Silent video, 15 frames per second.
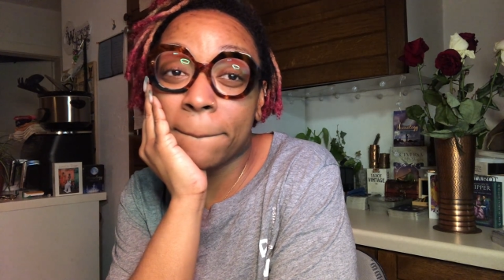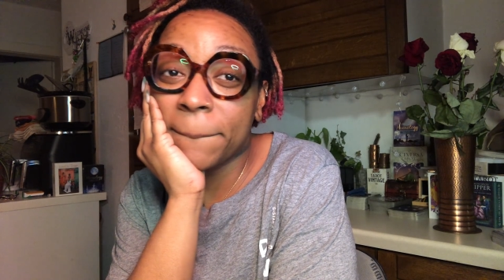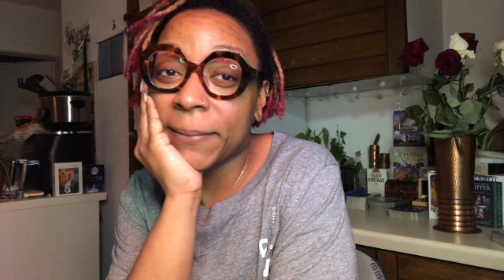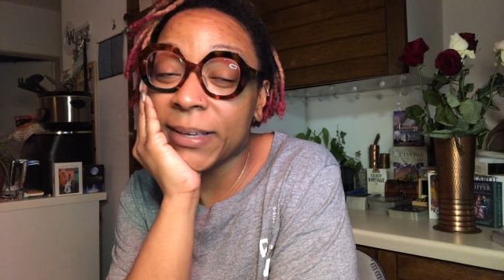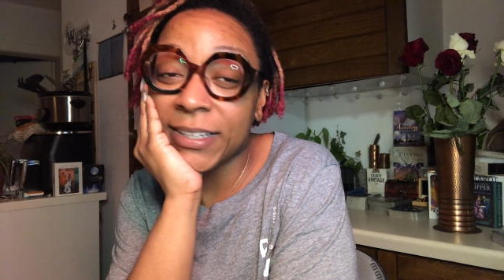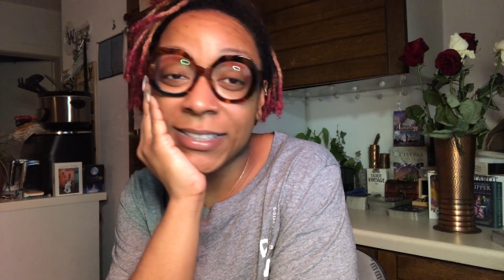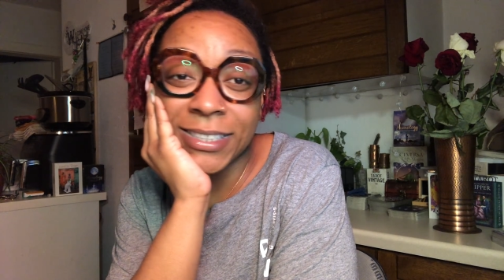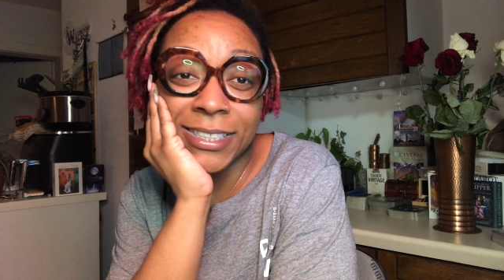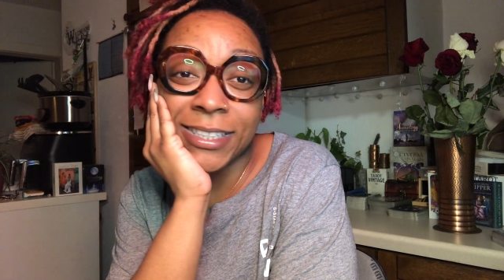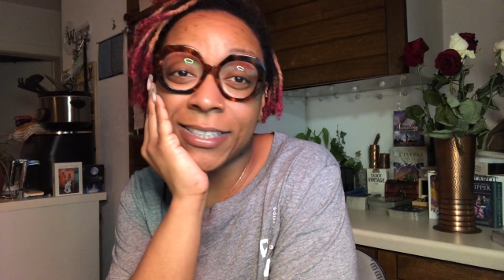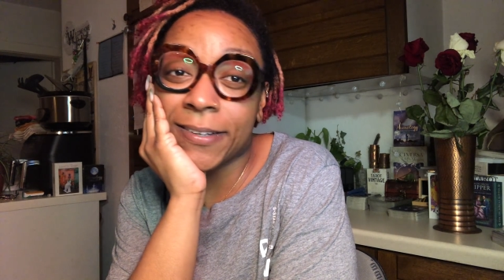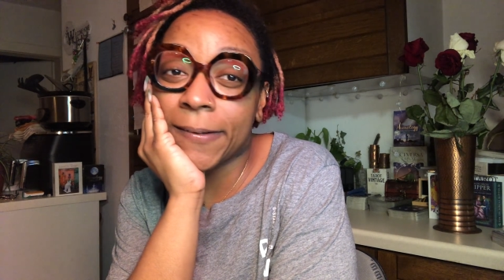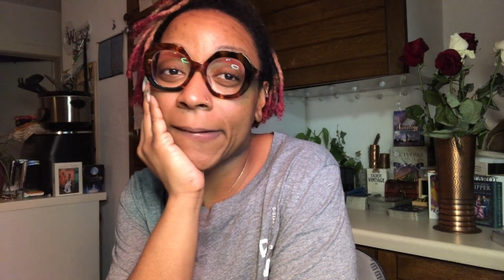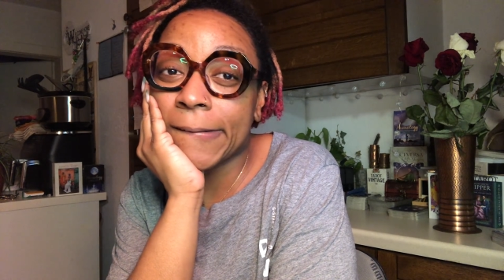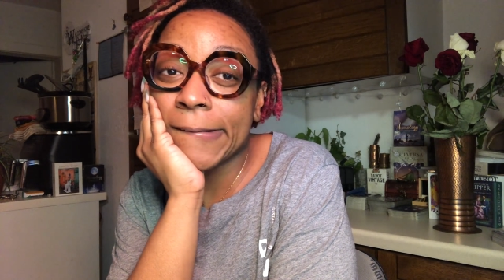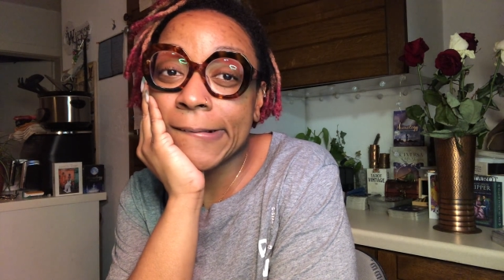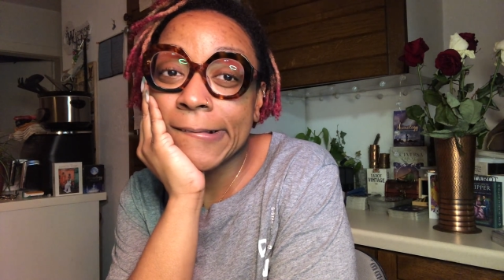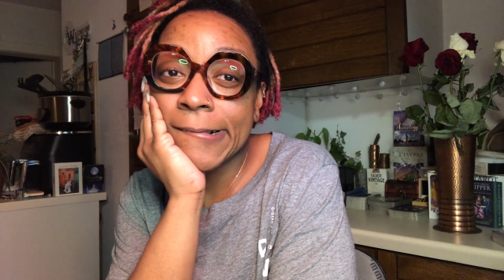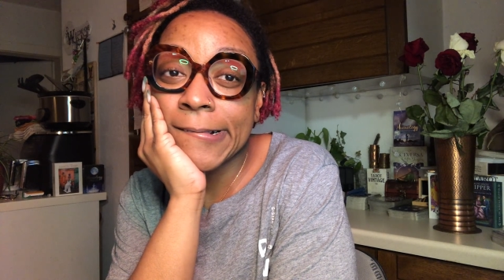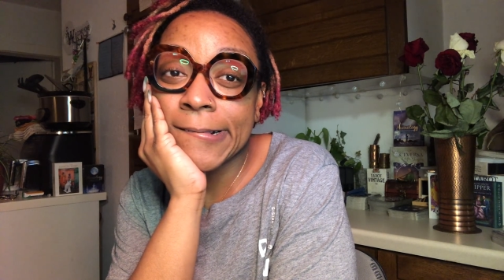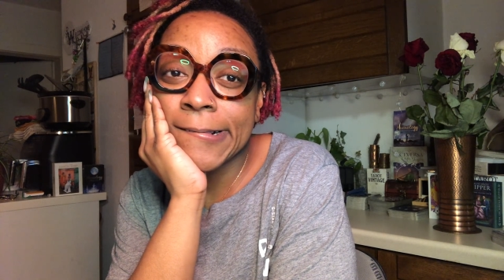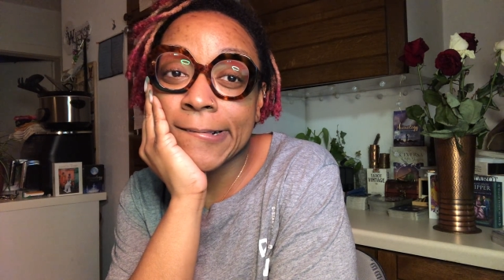That's it.
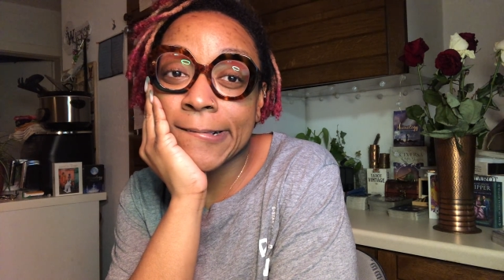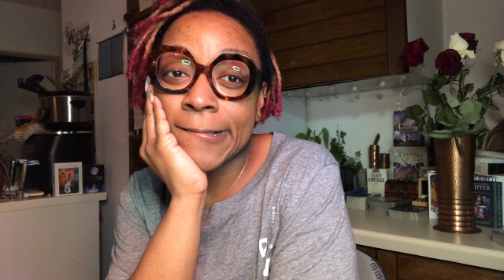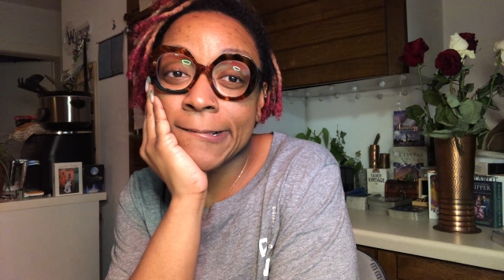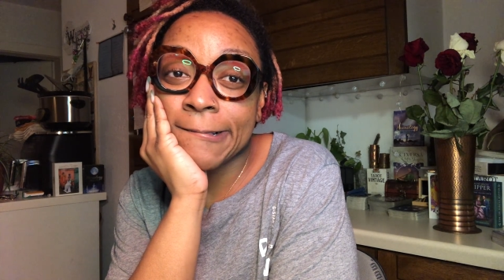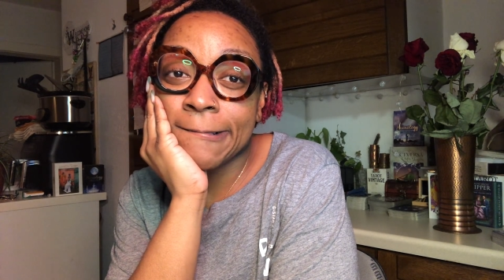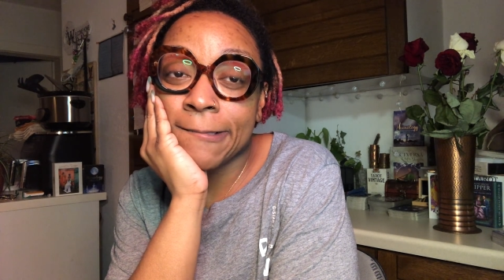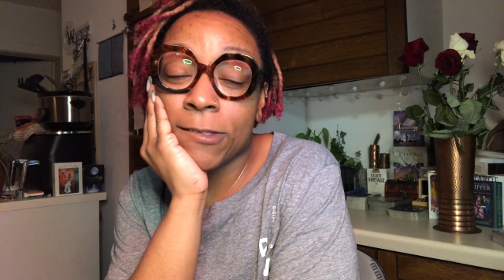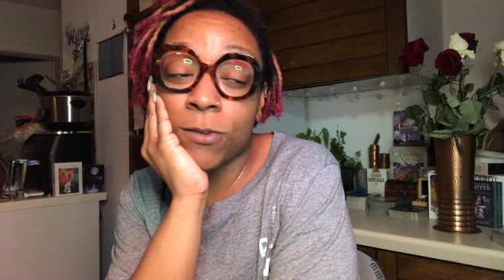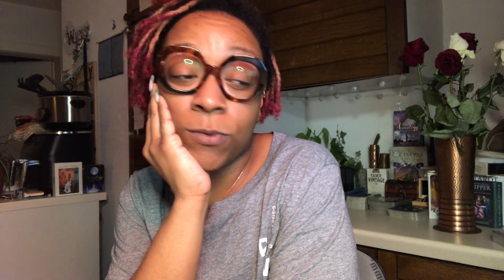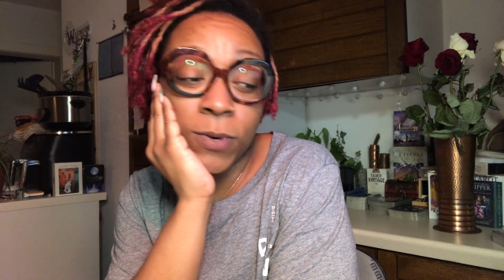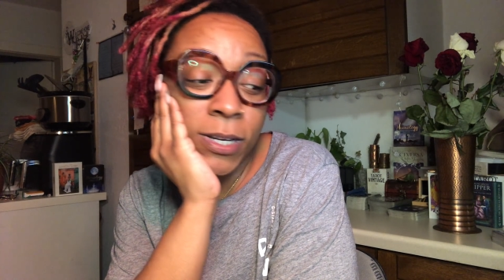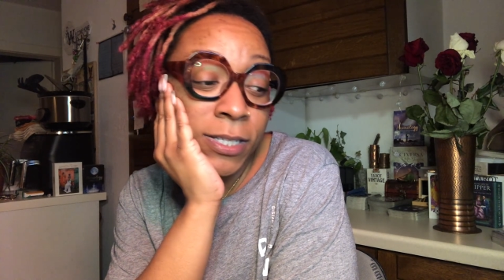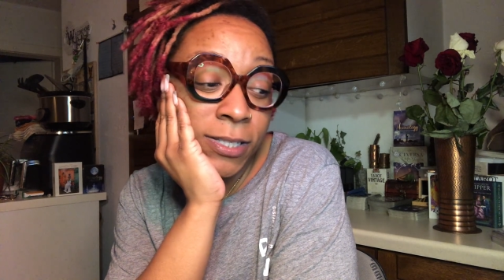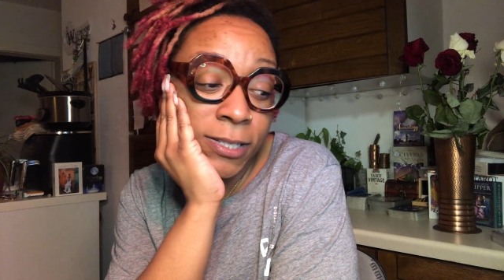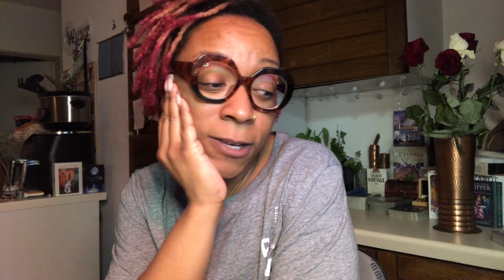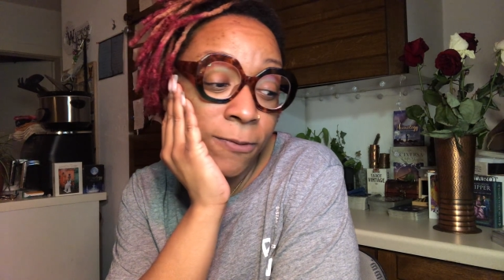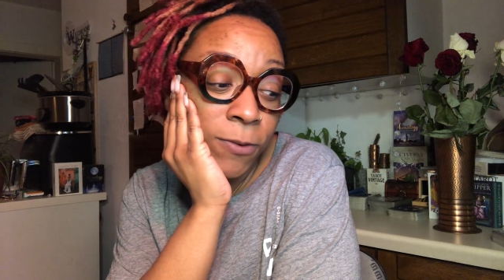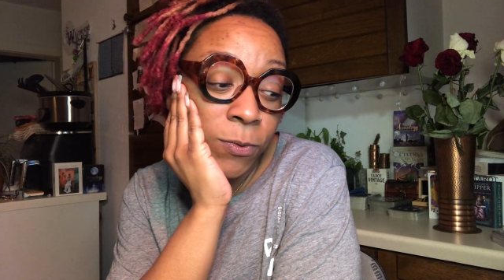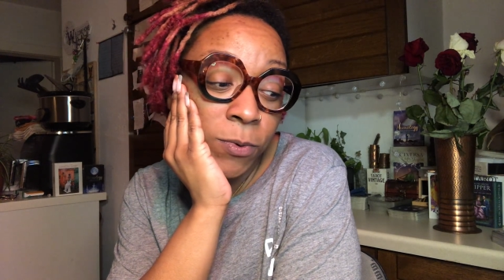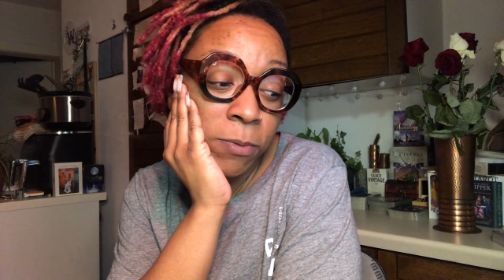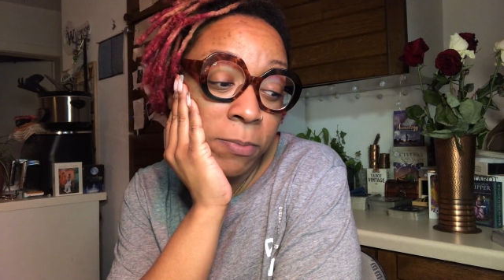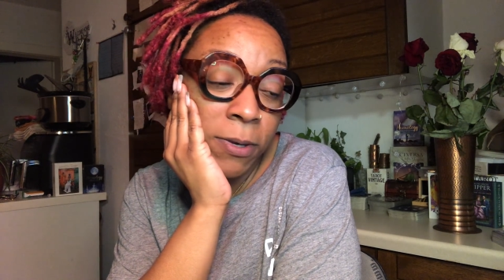The rest of
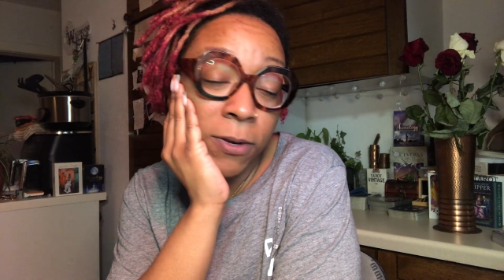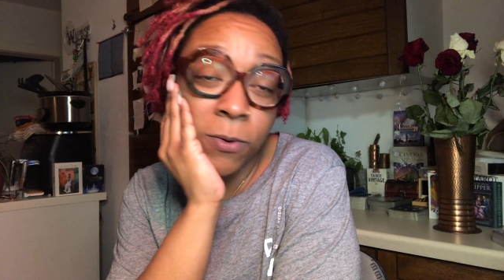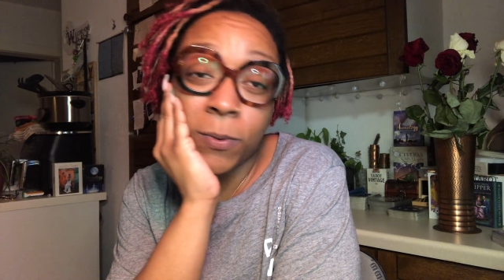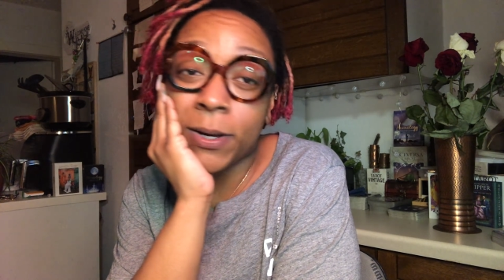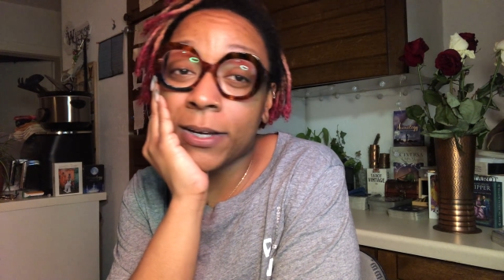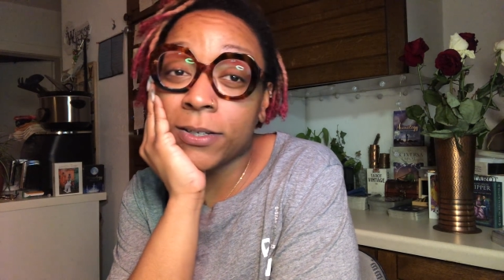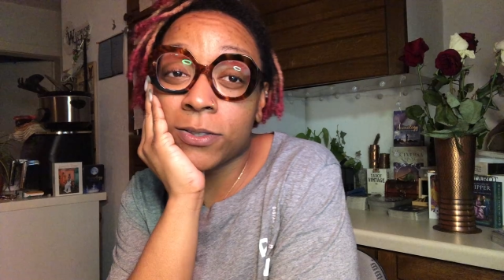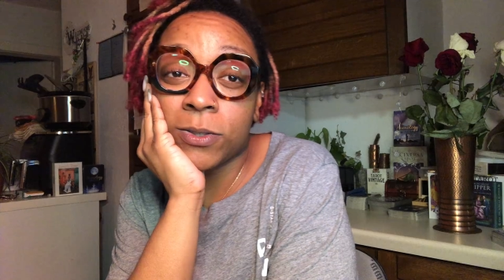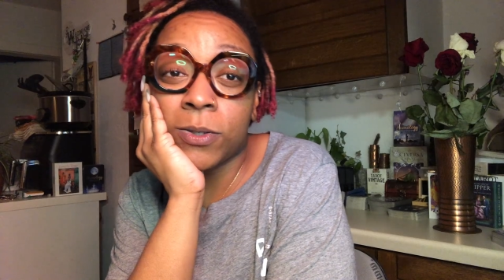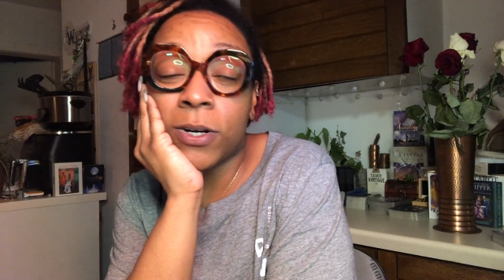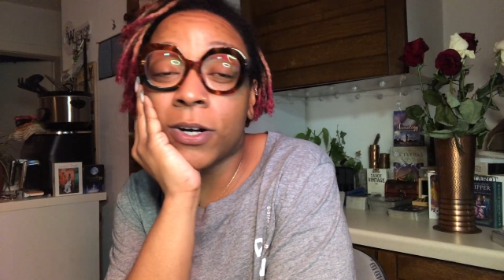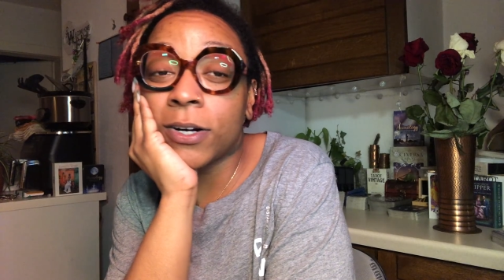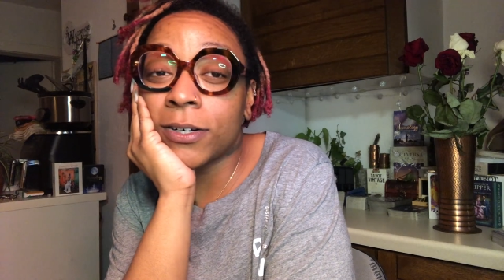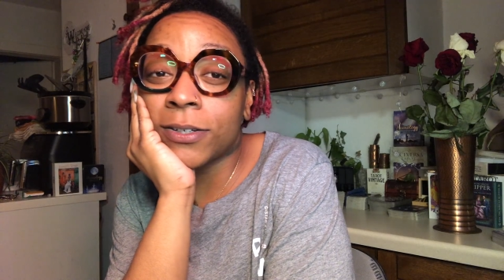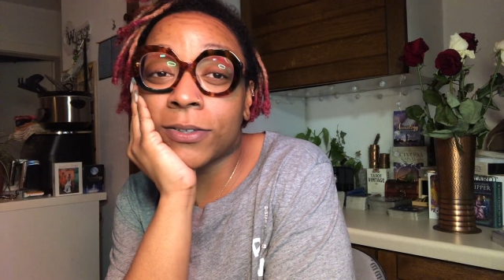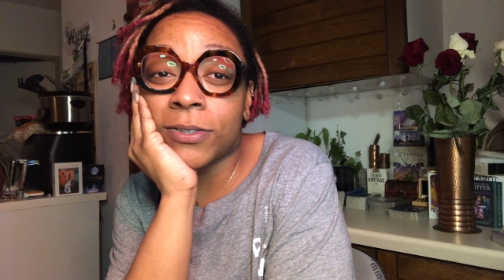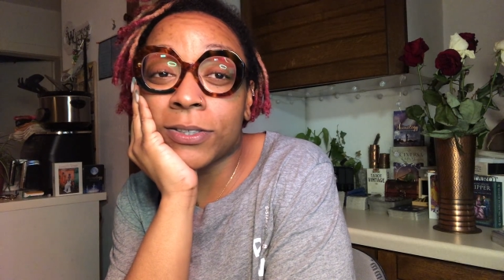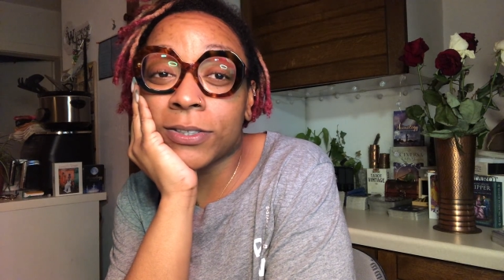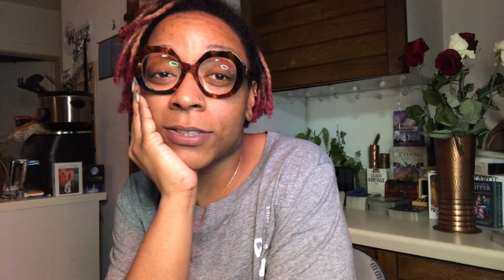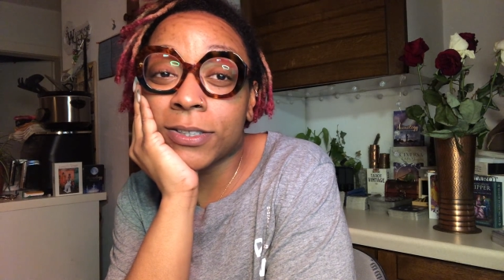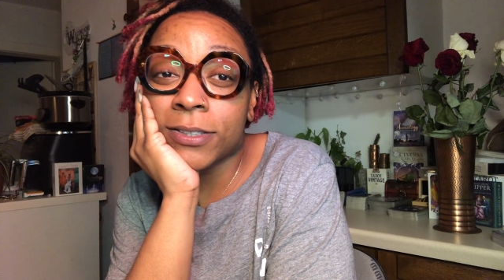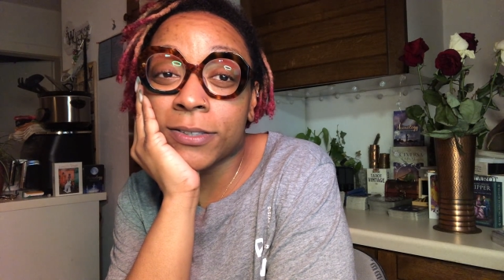it, we have been way too hard on
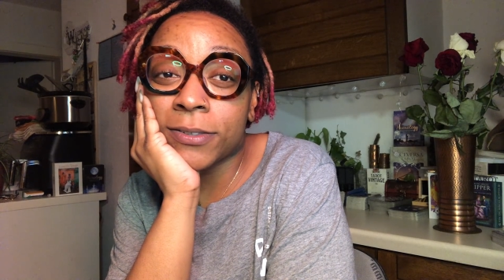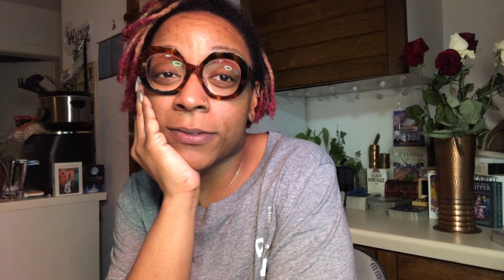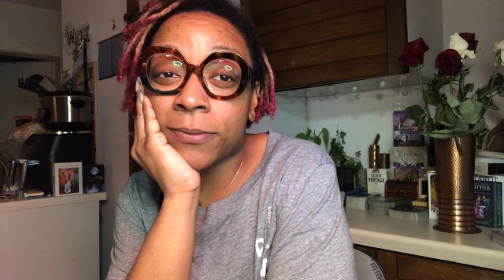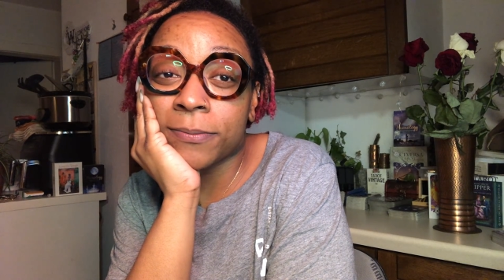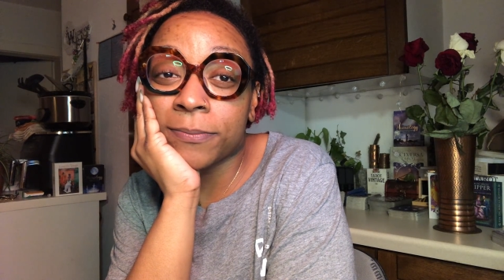each other.